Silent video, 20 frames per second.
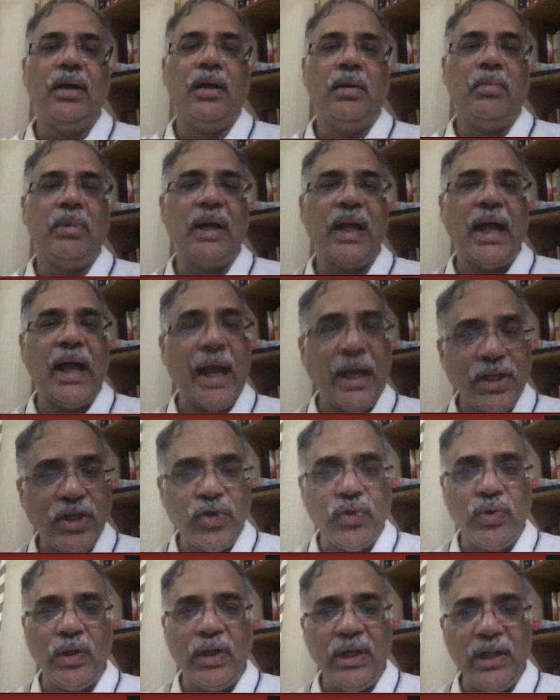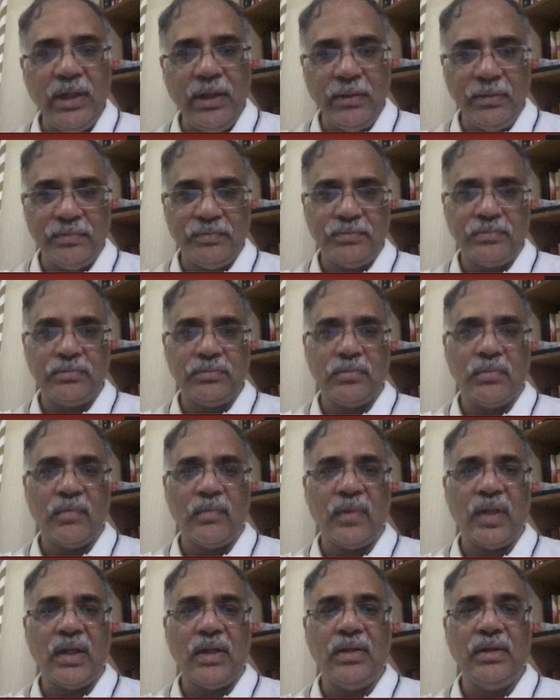But actually,
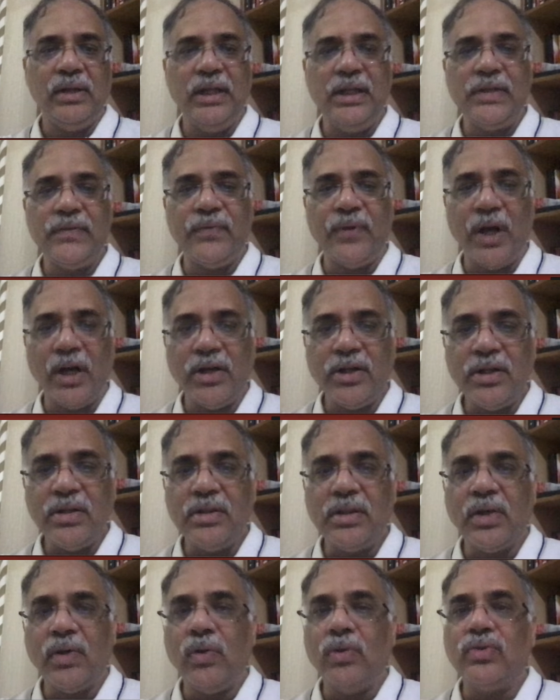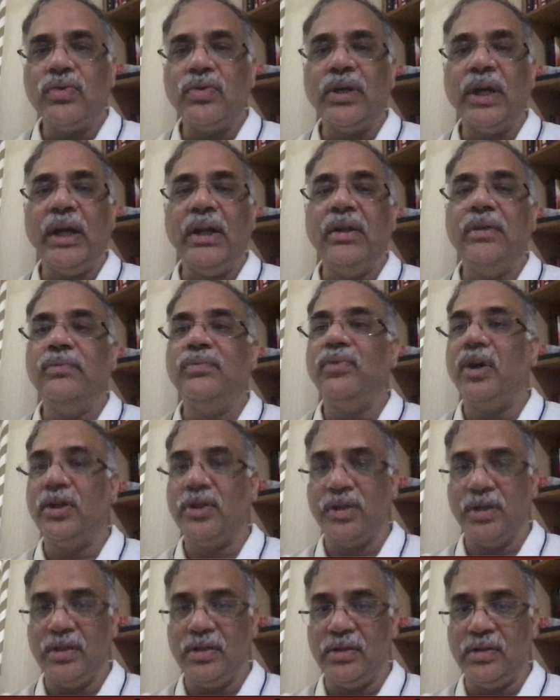these functions are also random
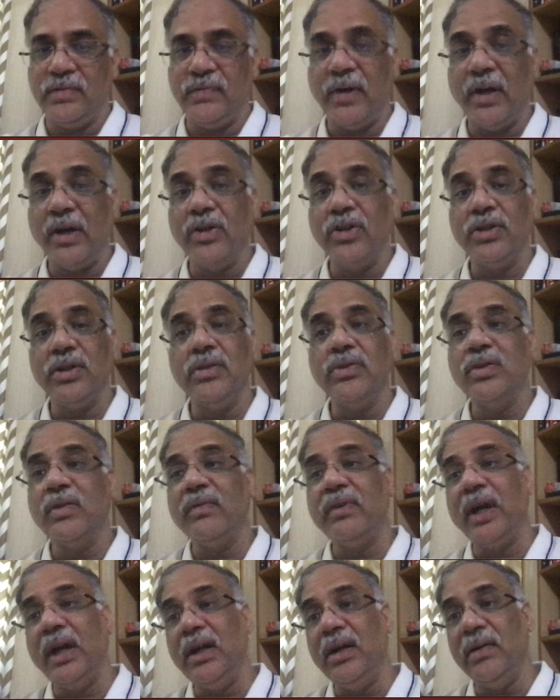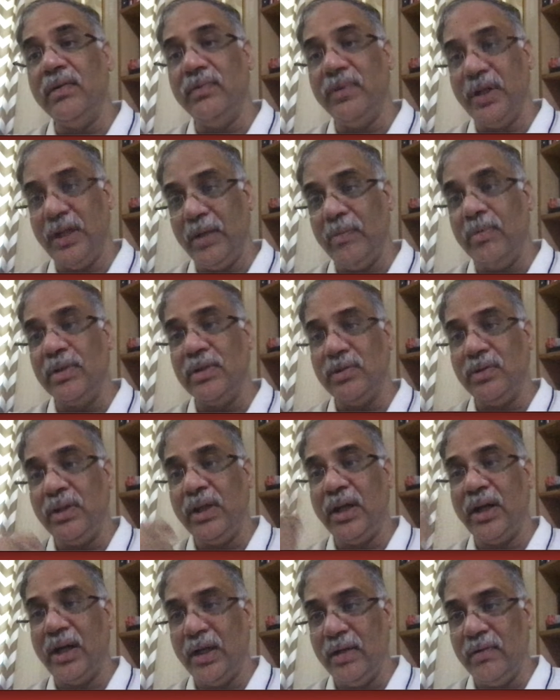functions of random variables. So they
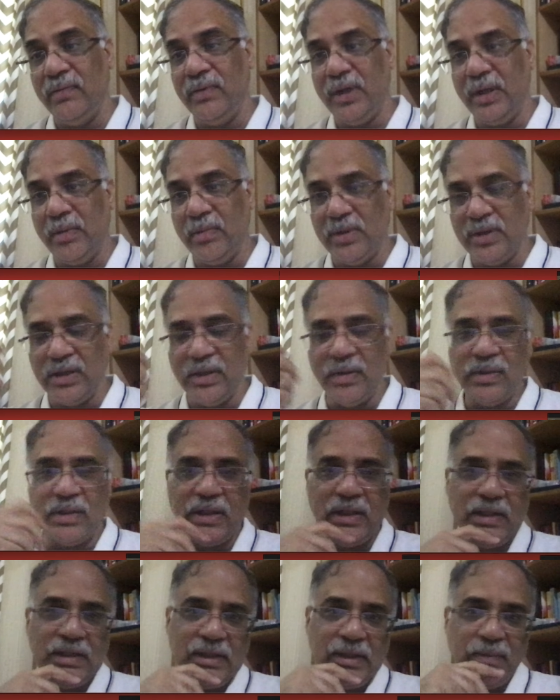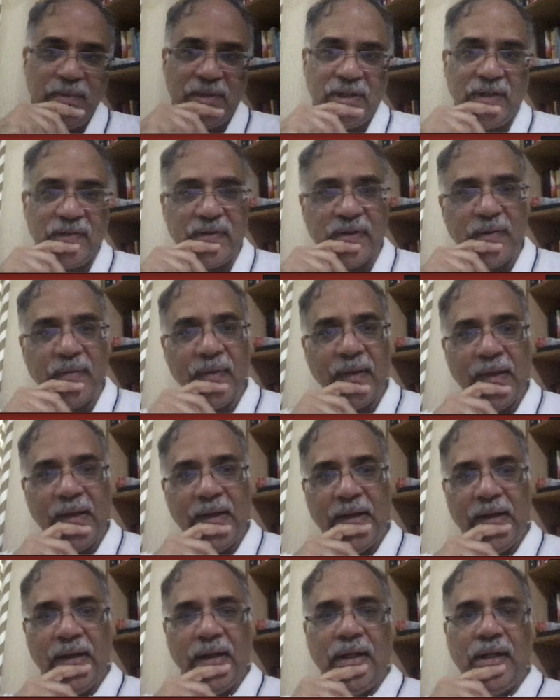are random variables themselves.
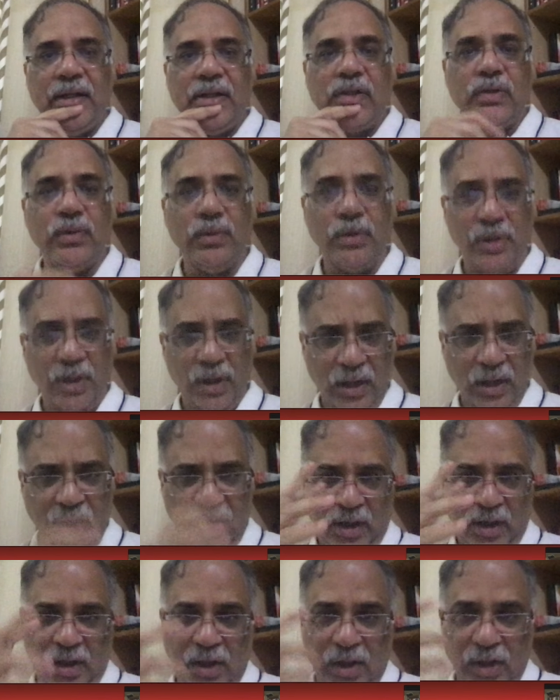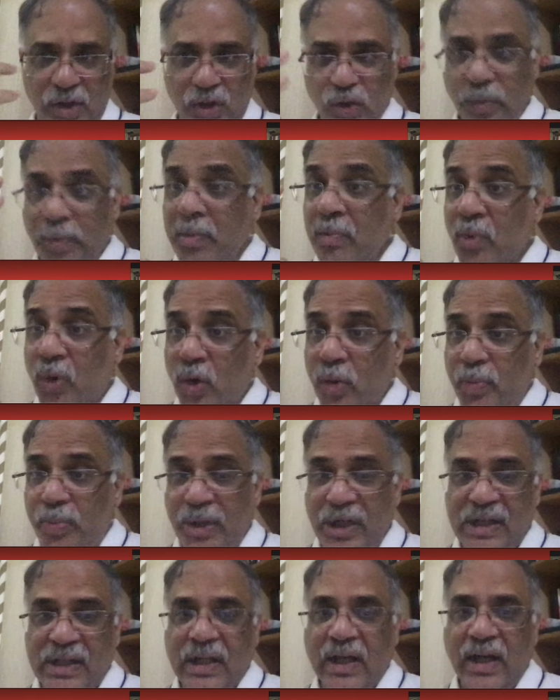So to be more
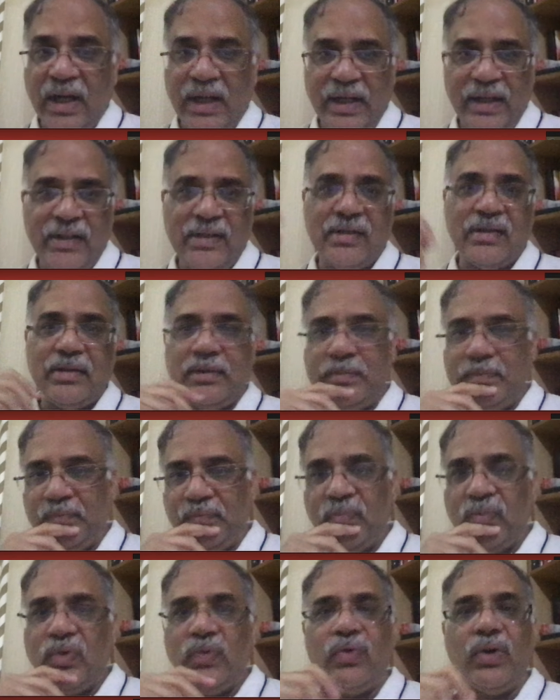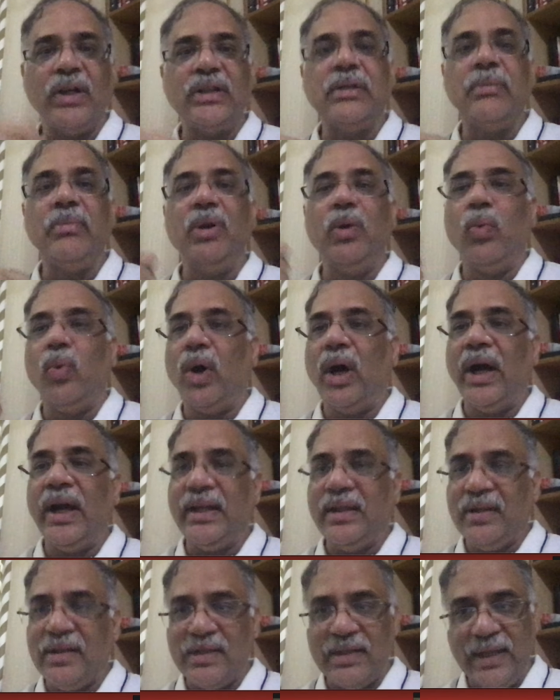precise, for example, y,
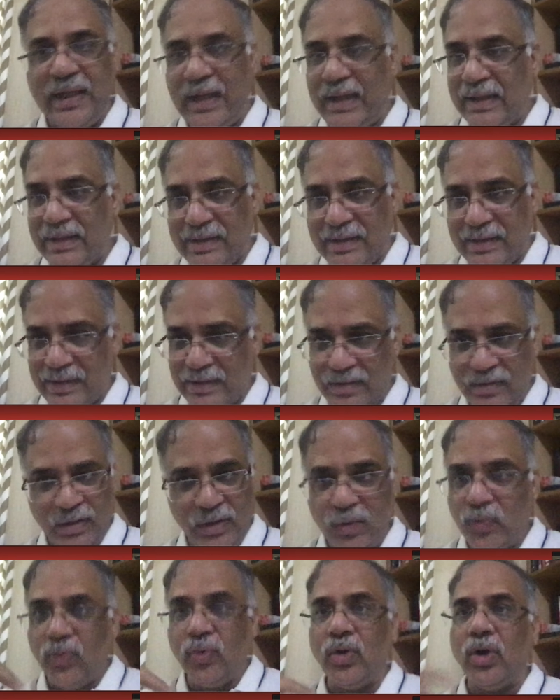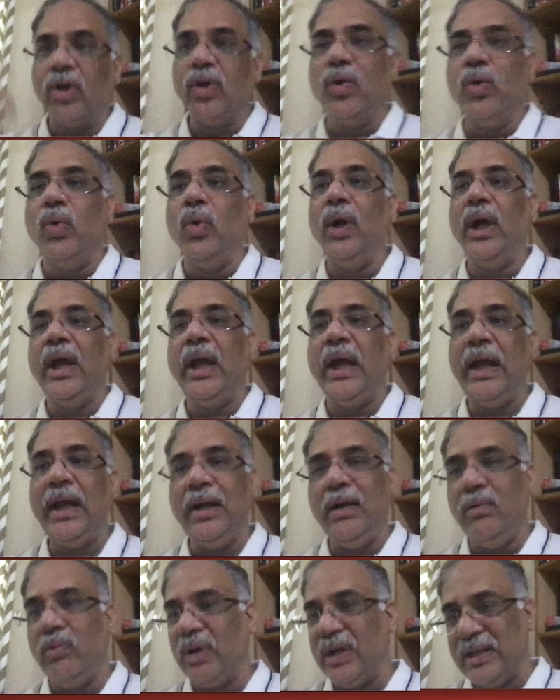the sales, you do not know
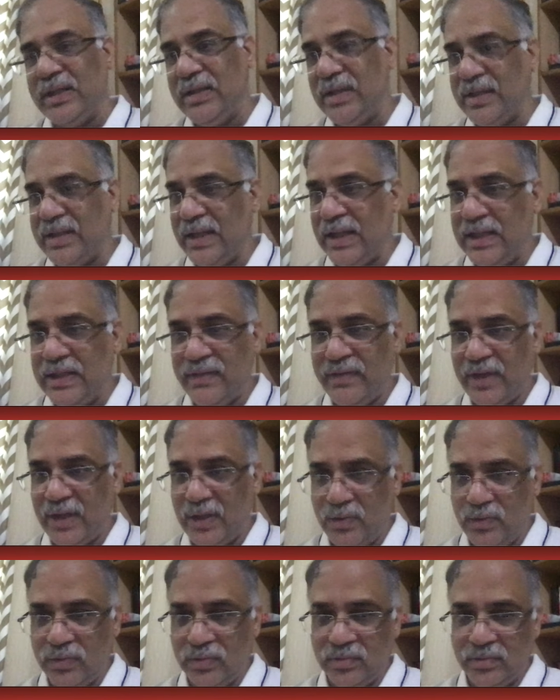ahead what is the sales value.